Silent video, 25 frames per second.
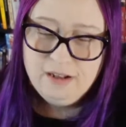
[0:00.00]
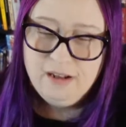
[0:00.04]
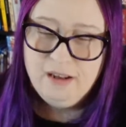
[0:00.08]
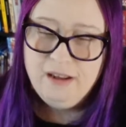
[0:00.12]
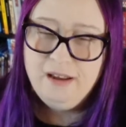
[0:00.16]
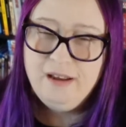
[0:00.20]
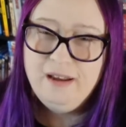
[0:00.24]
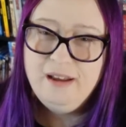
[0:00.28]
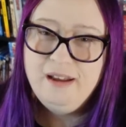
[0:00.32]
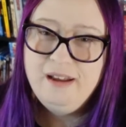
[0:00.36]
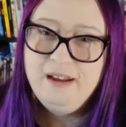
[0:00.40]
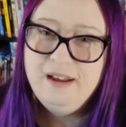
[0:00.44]

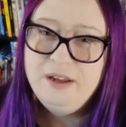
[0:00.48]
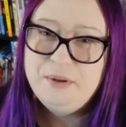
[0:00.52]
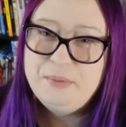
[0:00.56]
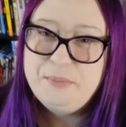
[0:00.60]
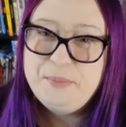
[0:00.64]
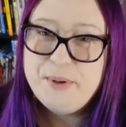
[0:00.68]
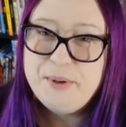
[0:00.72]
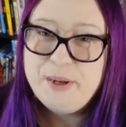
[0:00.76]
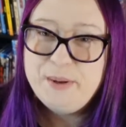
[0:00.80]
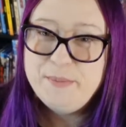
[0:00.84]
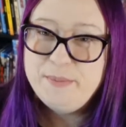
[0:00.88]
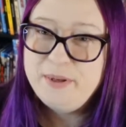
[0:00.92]
Ah,
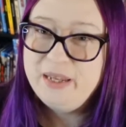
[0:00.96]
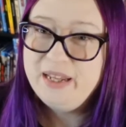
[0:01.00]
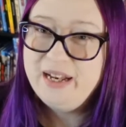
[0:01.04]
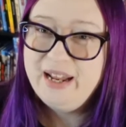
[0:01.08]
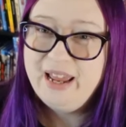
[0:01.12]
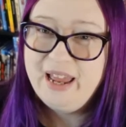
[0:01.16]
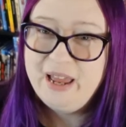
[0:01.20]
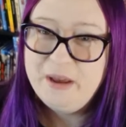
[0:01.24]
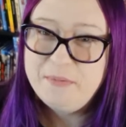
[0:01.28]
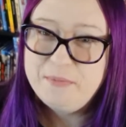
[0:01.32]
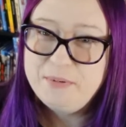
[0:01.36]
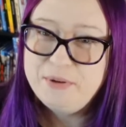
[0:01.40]
pumpkin
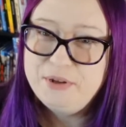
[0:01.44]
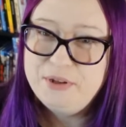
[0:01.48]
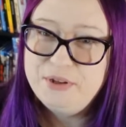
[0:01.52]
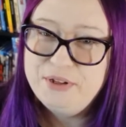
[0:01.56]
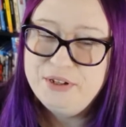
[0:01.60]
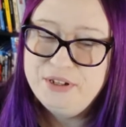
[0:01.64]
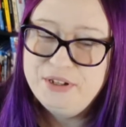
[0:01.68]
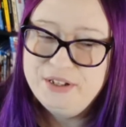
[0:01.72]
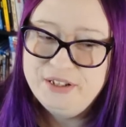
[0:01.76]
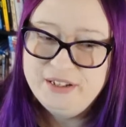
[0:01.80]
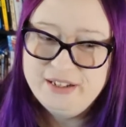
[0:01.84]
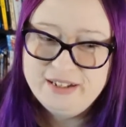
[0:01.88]
apple.
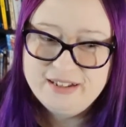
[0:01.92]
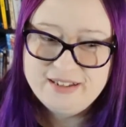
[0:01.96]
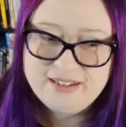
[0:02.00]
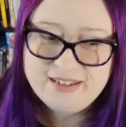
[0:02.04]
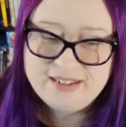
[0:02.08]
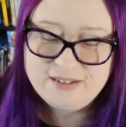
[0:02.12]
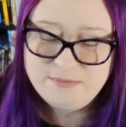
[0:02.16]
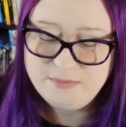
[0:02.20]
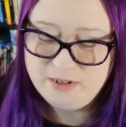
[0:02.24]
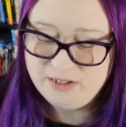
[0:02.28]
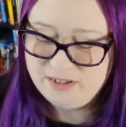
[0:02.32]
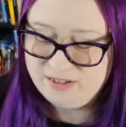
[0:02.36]
It
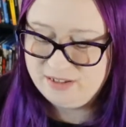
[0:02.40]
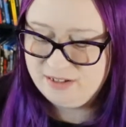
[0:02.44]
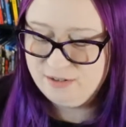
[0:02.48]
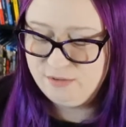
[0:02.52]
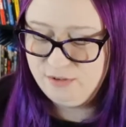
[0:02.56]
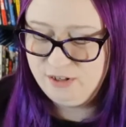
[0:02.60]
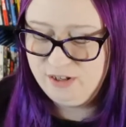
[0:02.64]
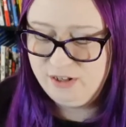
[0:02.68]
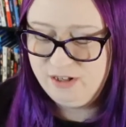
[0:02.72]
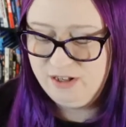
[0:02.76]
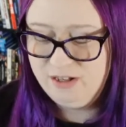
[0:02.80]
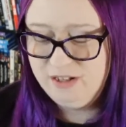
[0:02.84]
smells so
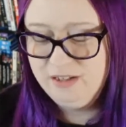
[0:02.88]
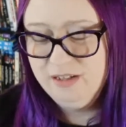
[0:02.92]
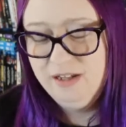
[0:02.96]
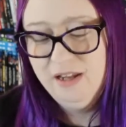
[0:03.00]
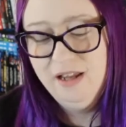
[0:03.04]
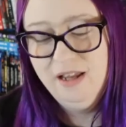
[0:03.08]
good.